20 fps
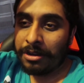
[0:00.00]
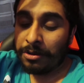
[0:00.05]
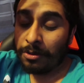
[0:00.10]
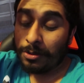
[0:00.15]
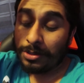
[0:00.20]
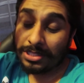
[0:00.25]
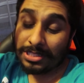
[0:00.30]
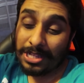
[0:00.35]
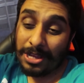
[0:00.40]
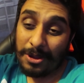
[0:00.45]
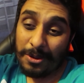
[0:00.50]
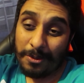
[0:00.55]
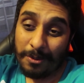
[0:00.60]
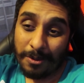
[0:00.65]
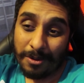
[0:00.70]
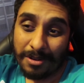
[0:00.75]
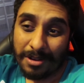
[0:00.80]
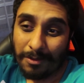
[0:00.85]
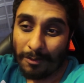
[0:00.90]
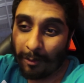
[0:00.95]
And
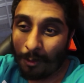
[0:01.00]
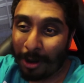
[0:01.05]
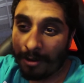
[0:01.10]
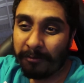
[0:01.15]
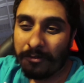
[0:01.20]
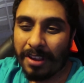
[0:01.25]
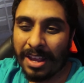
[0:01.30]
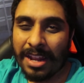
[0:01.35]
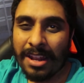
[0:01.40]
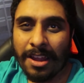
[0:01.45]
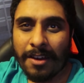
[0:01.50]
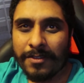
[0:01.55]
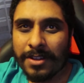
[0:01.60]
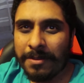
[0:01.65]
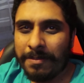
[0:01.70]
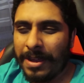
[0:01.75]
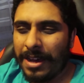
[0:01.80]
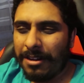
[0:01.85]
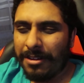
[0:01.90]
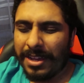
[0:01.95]
also, one thing I loved
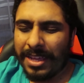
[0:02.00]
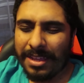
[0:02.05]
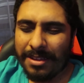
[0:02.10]
about